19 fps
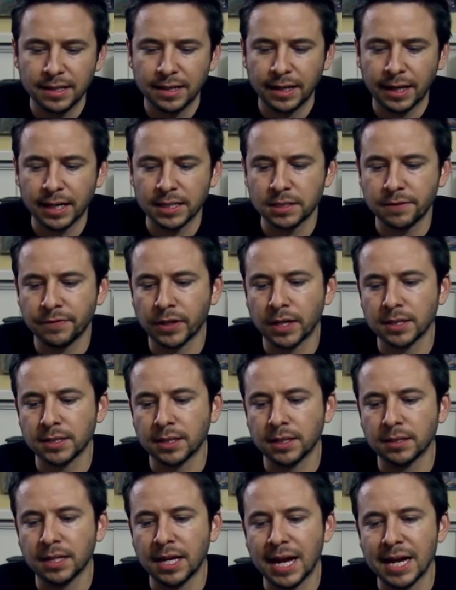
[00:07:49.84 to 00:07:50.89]
I guess I forgot to
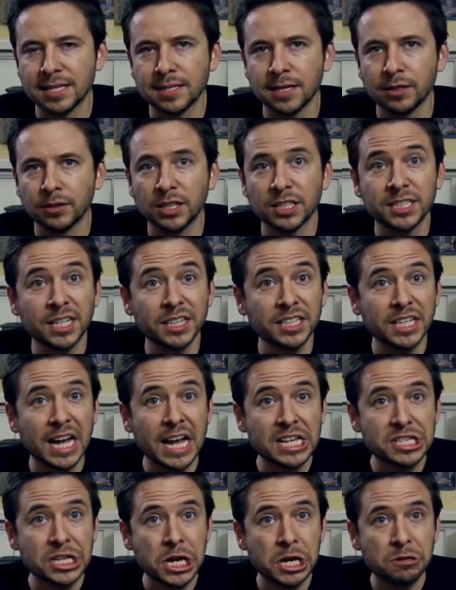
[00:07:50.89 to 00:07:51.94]
cut the eyes out. Let's cut the
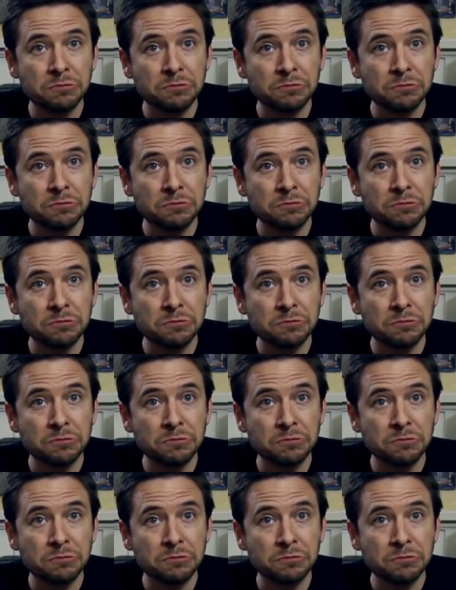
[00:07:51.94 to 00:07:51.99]
eyes out.